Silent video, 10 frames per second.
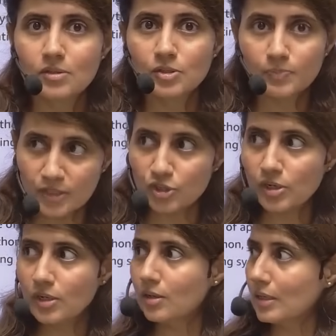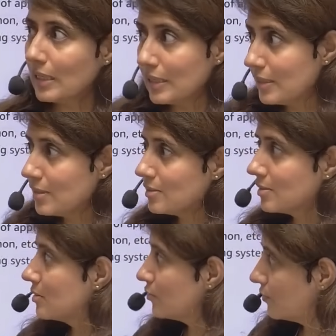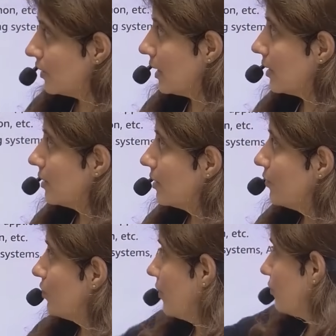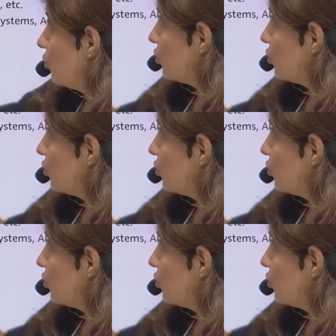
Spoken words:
Especially in this field. If you have